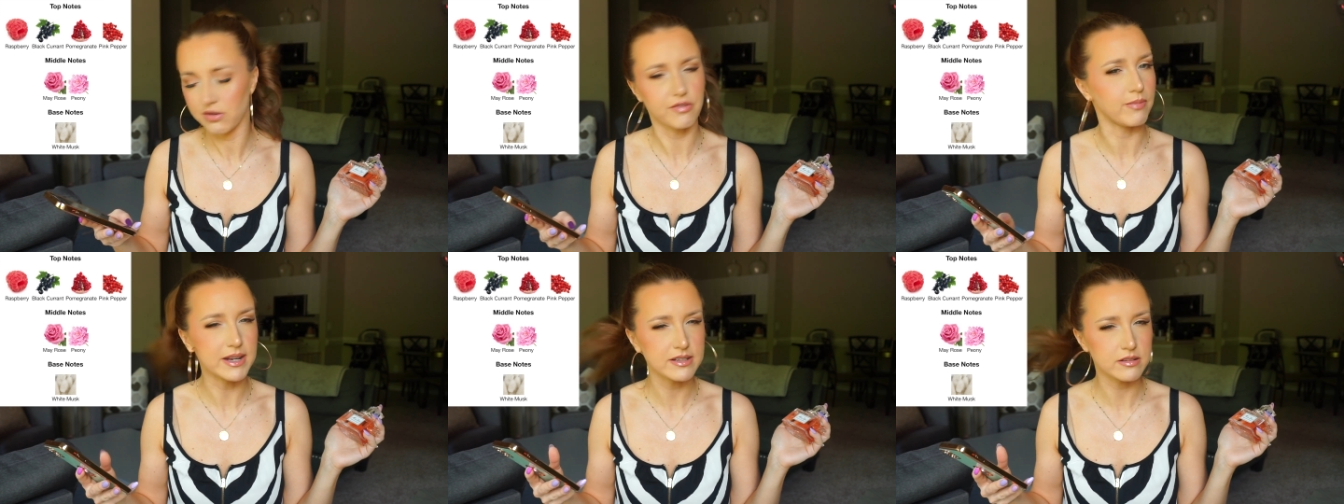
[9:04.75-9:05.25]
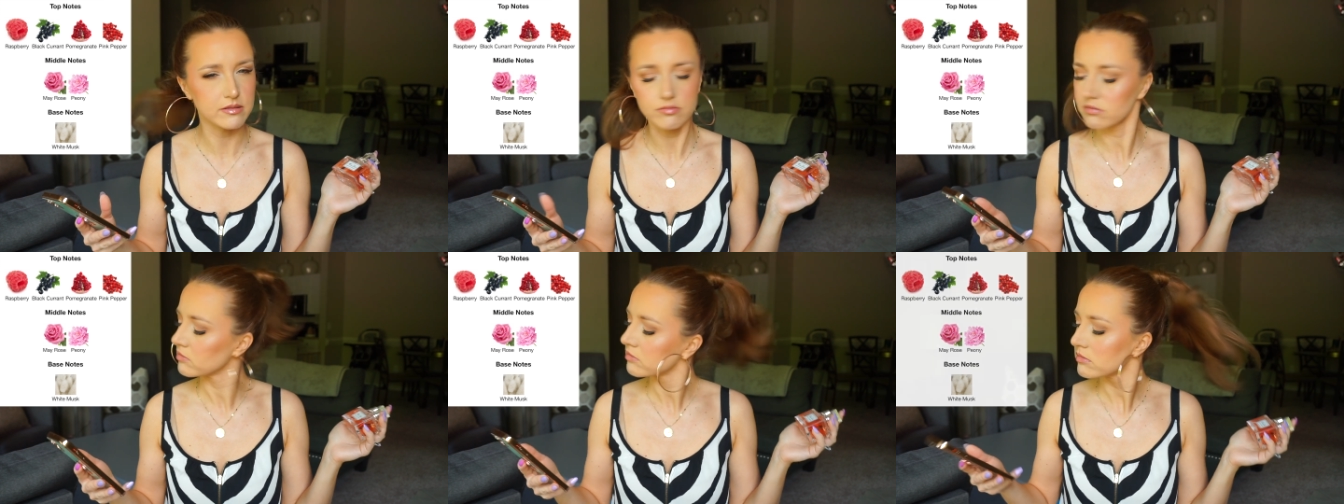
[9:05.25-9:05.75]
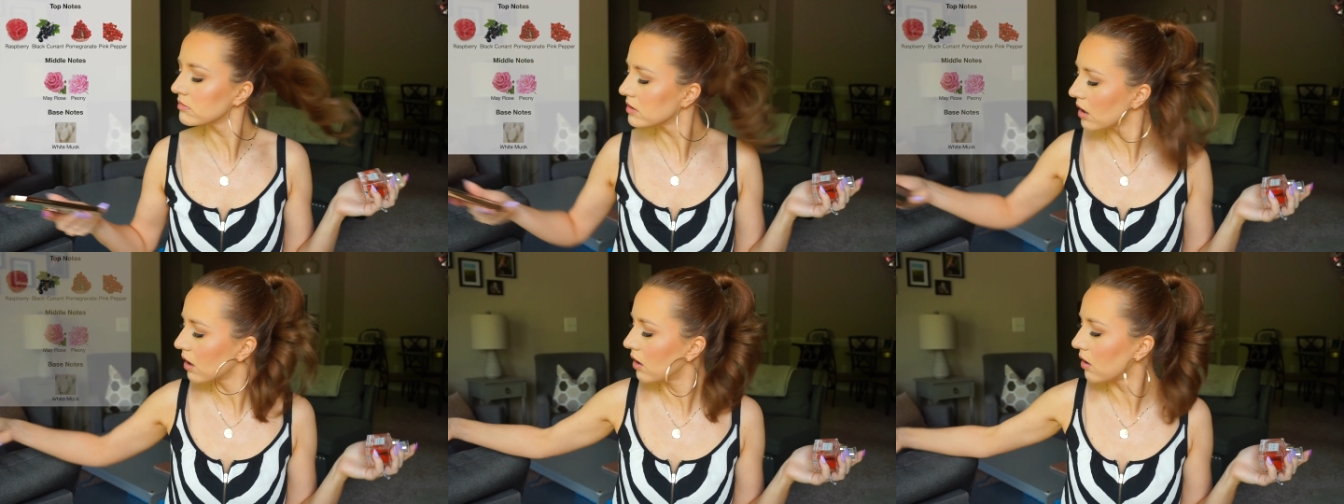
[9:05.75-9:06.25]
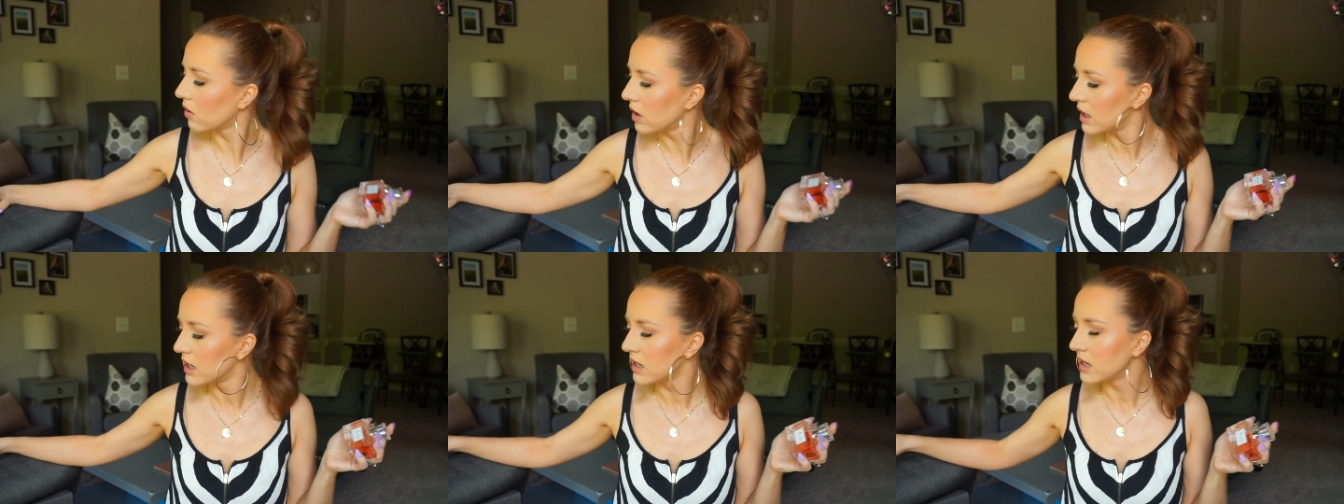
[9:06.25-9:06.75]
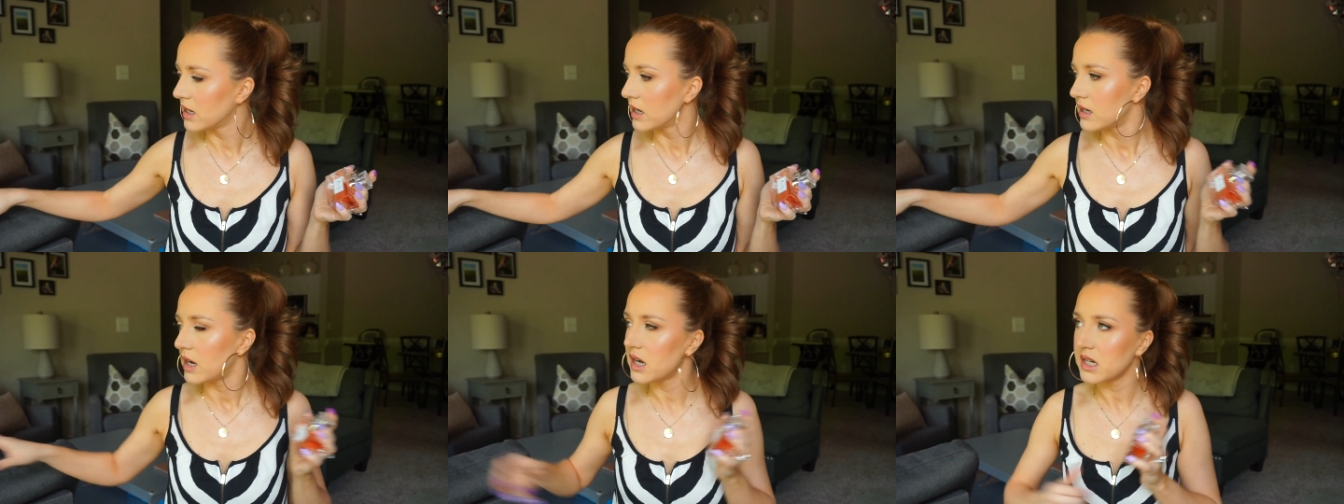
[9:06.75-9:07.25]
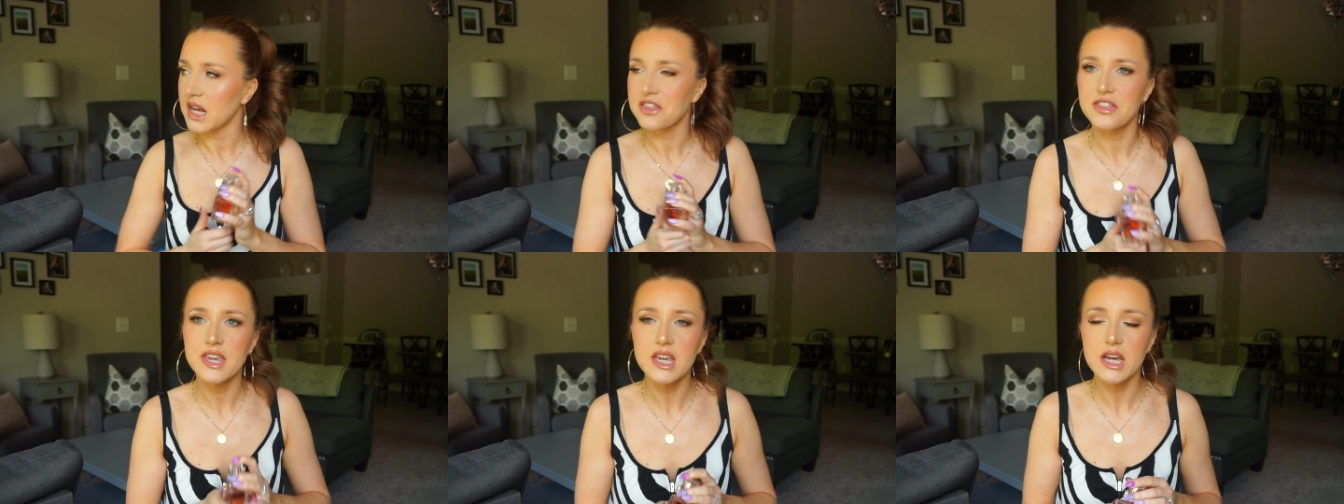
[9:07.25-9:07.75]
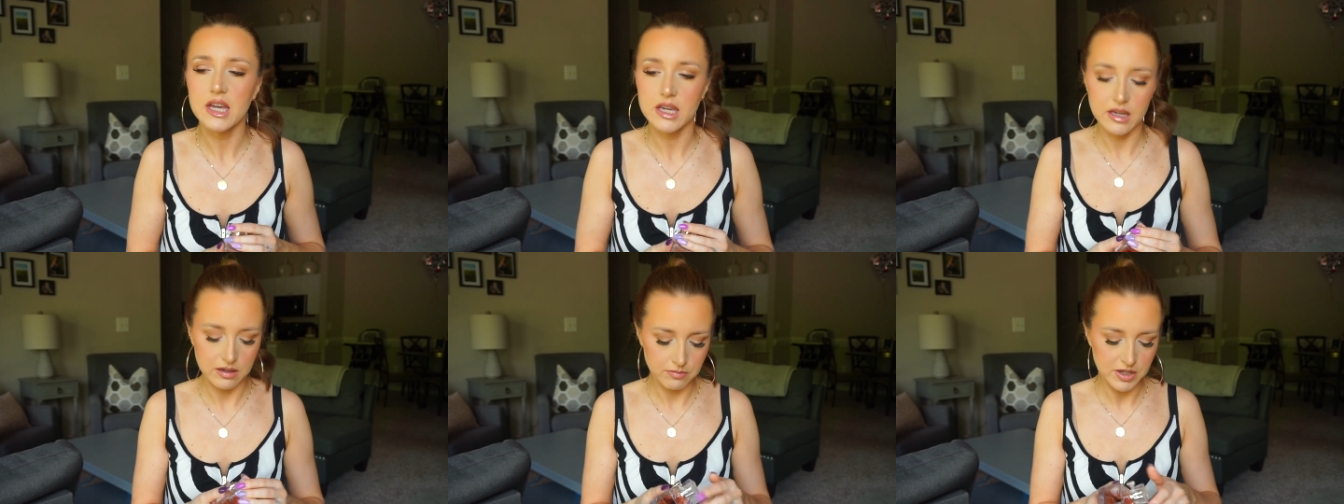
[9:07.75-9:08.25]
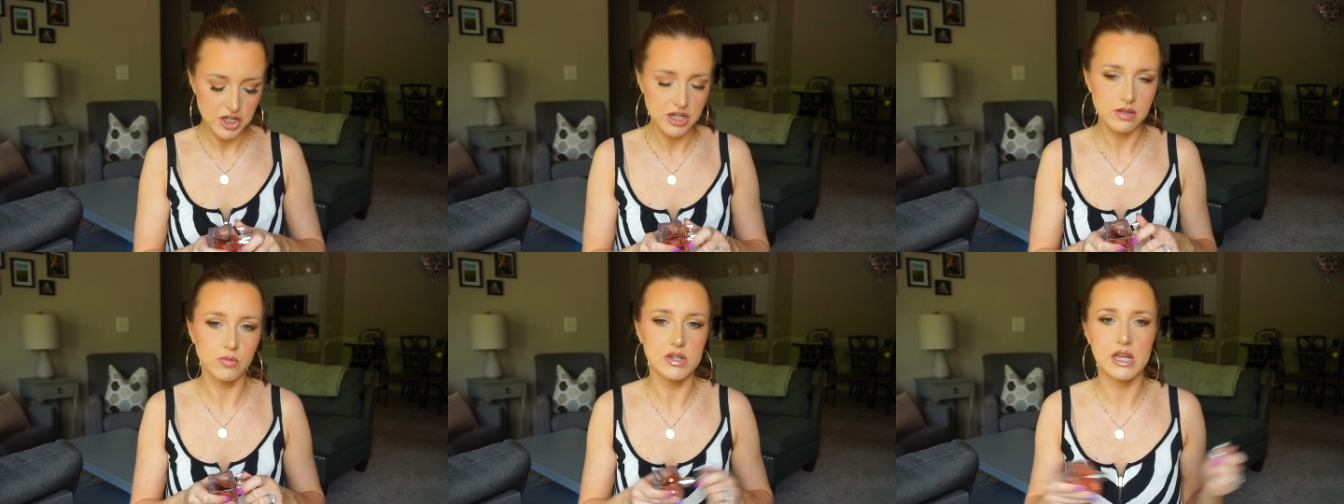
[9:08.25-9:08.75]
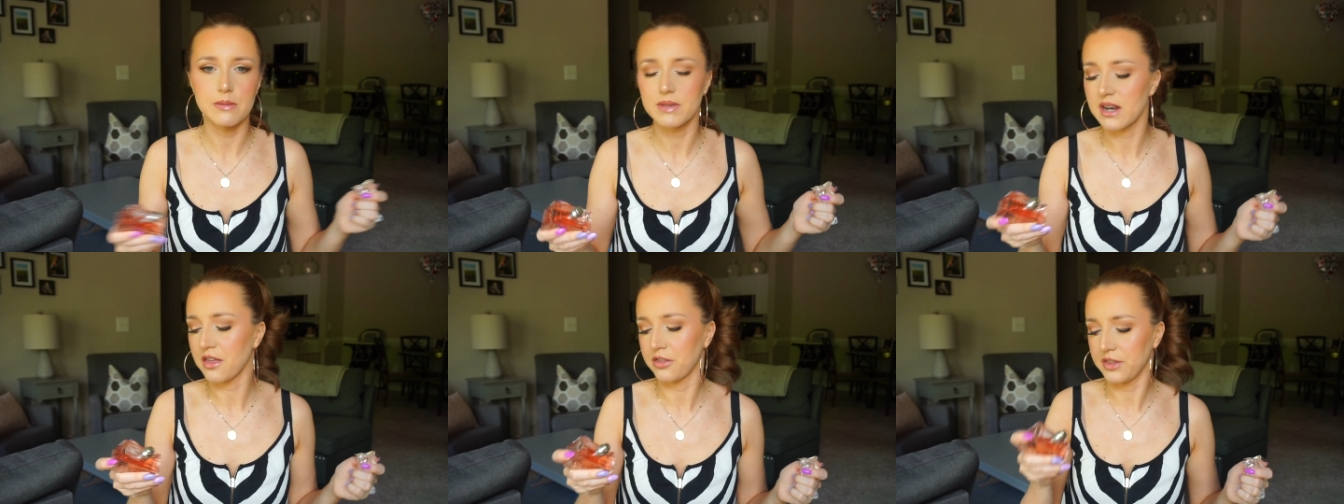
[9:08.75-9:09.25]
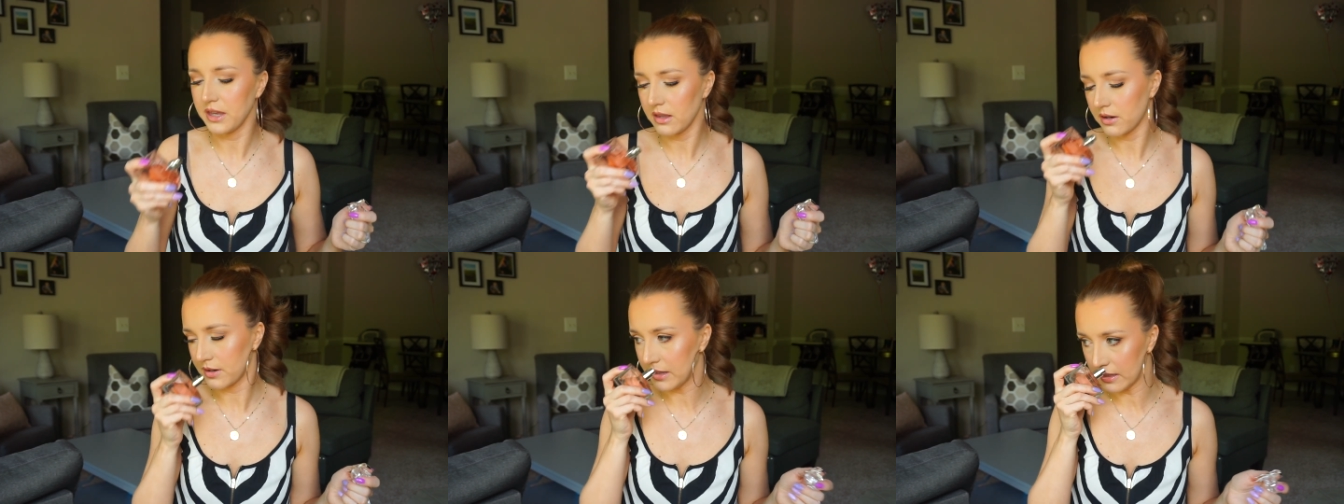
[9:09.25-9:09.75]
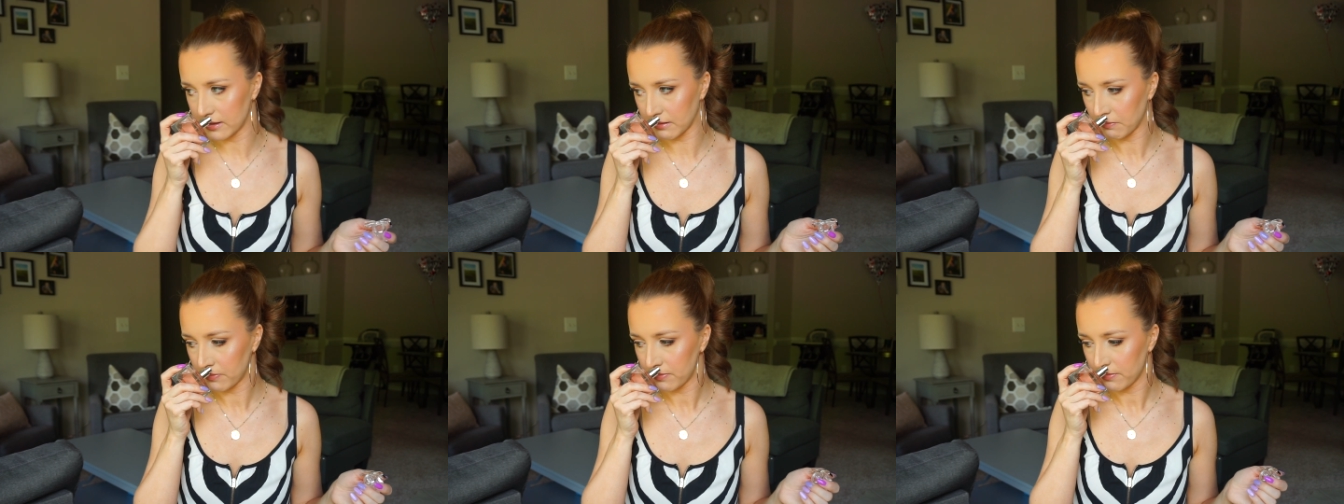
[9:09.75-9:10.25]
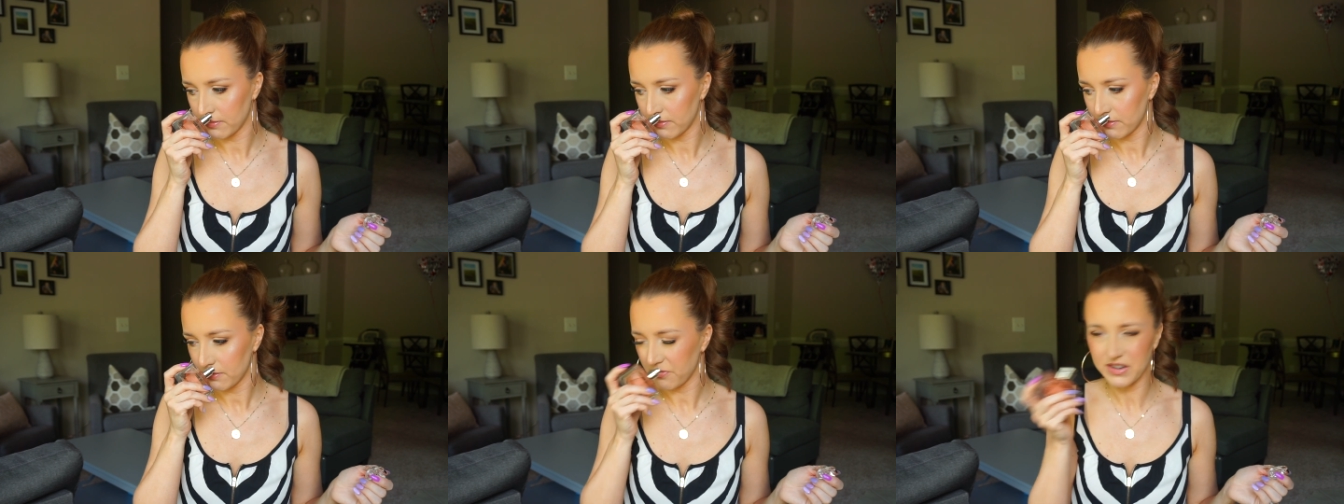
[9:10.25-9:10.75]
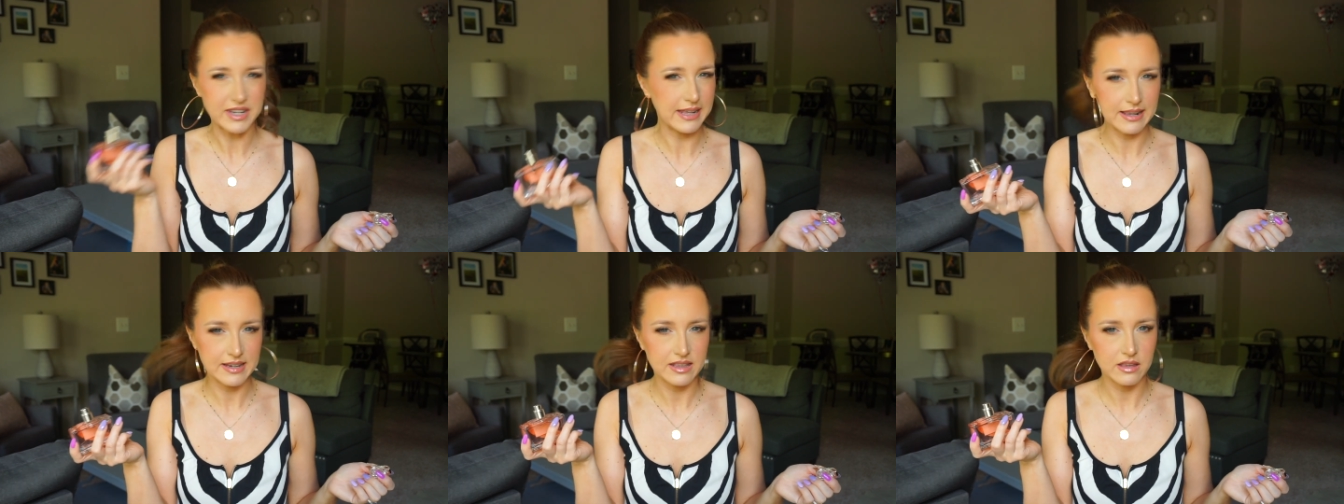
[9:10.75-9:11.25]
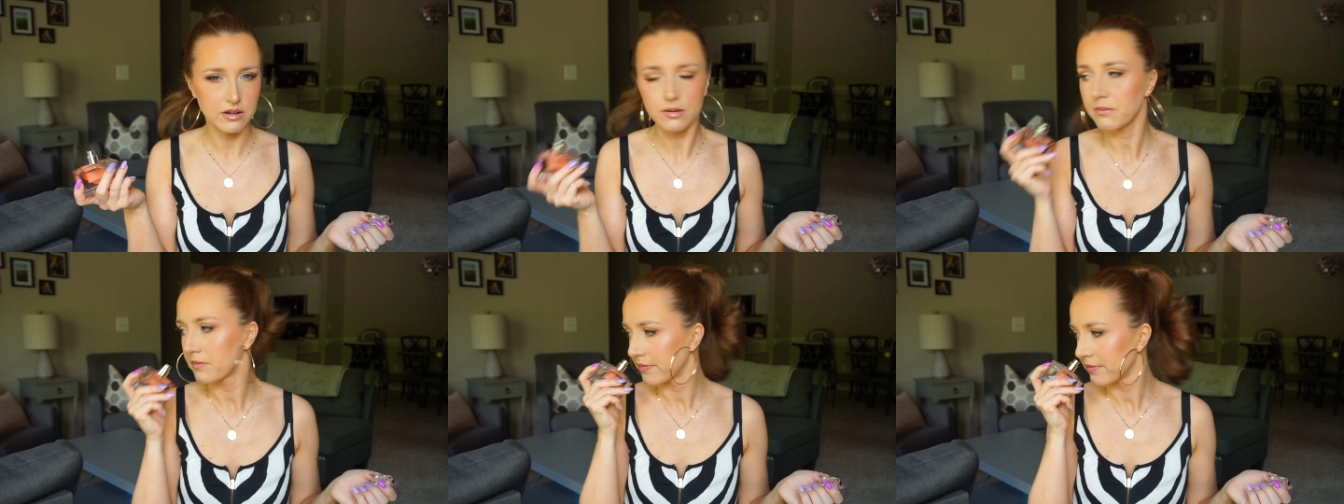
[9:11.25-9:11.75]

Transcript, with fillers: you have musk. So uh, I think I mentioned this one time that I think there is vanilla in there.